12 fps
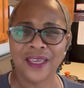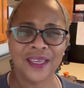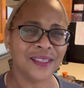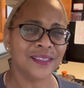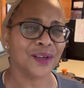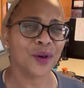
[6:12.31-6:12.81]

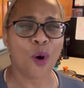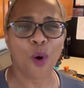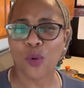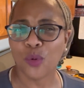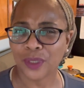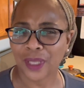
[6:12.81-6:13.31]
It's a
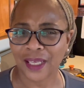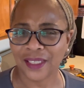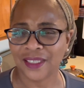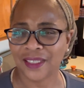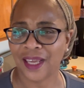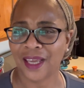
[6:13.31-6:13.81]
cold day
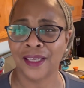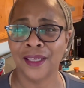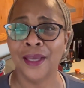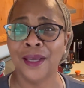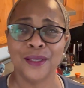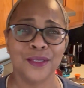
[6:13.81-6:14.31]
today.
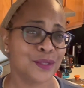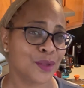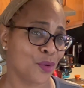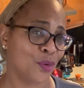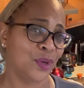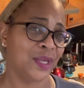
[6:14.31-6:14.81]

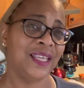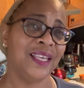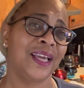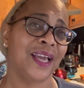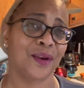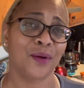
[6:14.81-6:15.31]
So
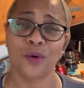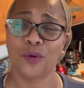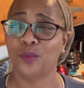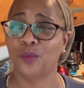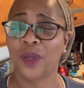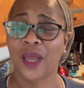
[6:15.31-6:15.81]
eating at
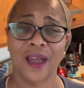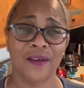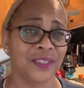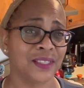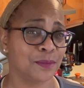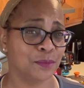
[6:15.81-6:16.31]
home,
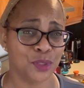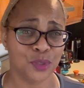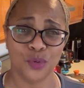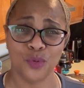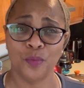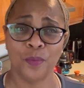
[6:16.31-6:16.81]
having some
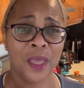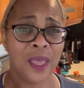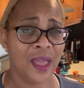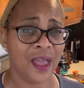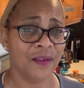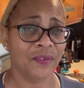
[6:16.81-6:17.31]
soup,
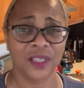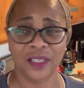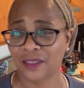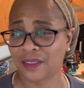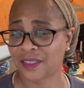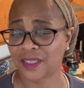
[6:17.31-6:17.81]
having a
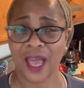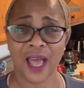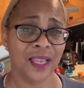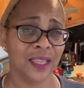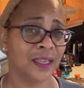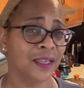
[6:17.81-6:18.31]
little
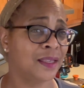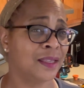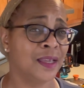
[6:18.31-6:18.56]
salad,